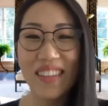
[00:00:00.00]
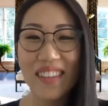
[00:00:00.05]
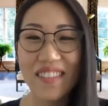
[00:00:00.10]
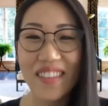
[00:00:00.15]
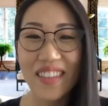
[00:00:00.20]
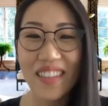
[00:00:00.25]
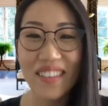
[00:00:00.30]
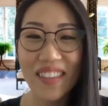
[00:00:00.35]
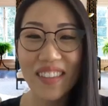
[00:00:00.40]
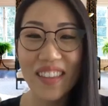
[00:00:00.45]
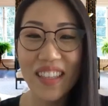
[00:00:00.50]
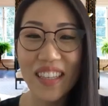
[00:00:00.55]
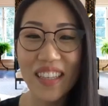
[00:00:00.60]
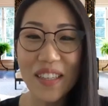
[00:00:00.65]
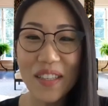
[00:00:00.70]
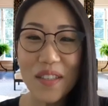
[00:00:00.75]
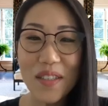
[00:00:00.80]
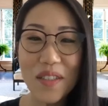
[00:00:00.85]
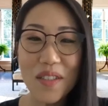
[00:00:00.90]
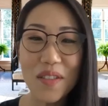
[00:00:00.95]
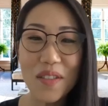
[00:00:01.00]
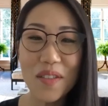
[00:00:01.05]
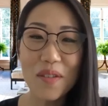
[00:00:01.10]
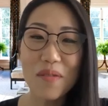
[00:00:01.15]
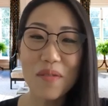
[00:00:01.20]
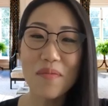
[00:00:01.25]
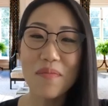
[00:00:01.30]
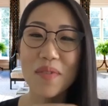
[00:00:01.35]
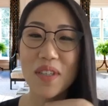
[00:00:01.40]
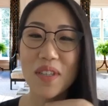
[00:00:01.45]
Well, but thank you
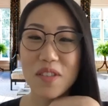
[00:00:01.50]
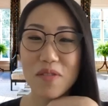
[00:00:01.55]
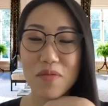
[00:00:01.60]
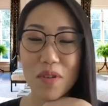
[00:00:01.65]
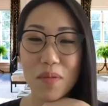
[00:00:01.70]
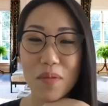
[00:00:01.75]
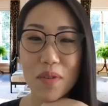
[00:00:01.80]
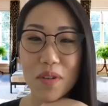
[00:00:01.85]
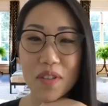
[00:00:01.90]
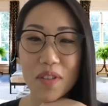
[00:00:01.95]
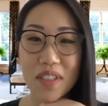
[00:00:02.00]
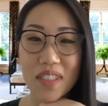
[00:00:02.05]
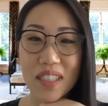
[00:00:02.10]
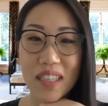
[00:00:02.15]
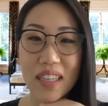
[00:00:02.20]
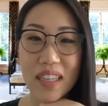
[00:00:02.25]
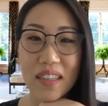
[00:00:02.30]
so much, Robert, today.